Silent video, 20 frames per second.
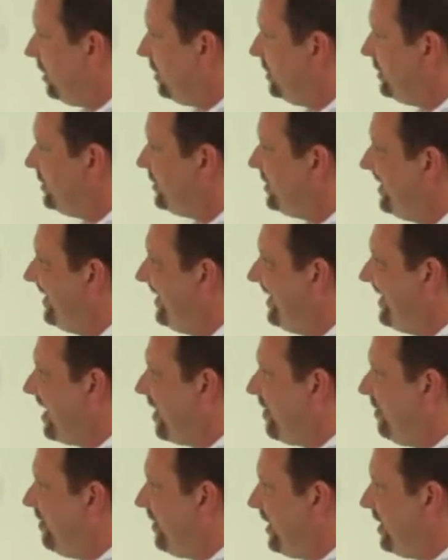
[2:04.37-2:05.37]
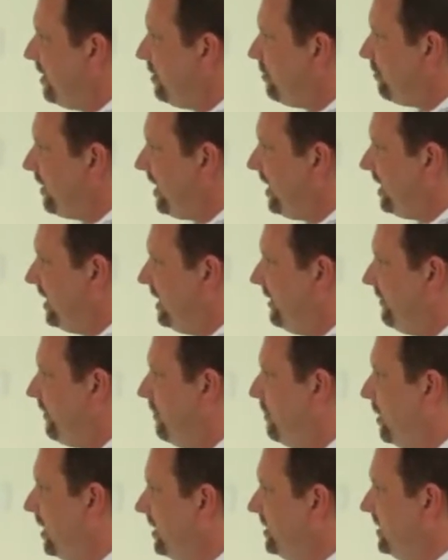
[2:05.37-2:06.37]
colors, their relative
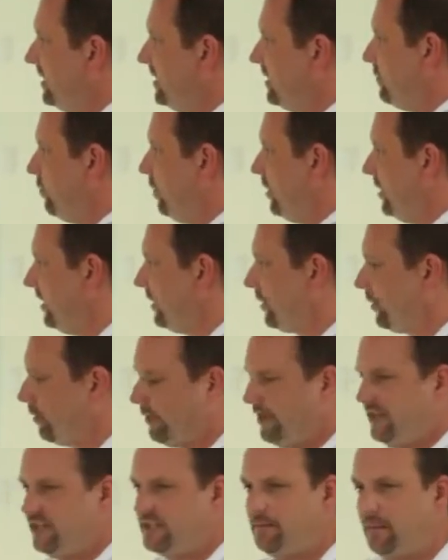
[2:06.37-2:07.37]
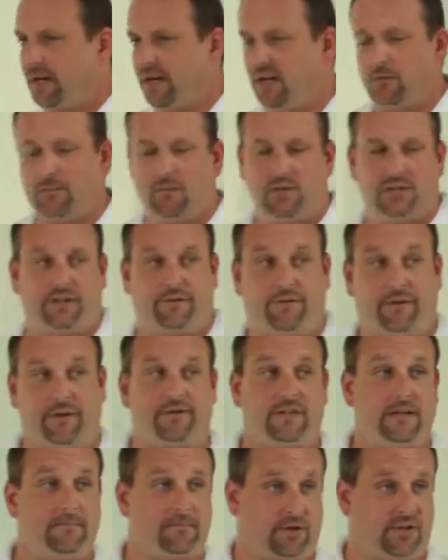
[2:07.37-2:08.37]
abundance will increase by almost
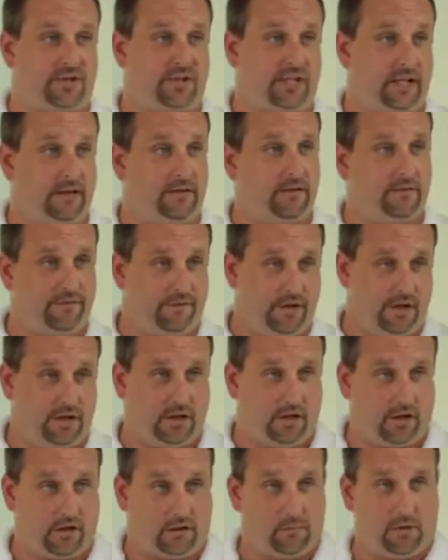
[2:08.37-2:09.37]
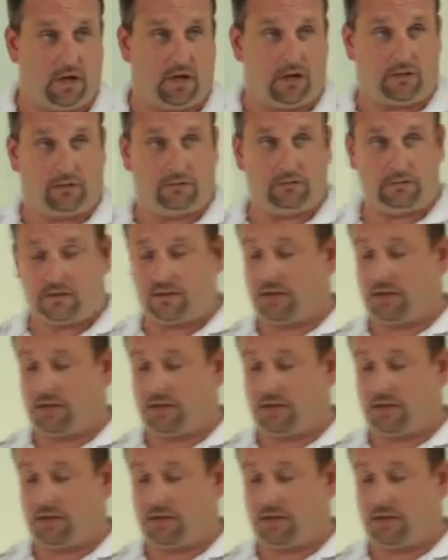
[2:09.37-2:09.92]
50% via our model.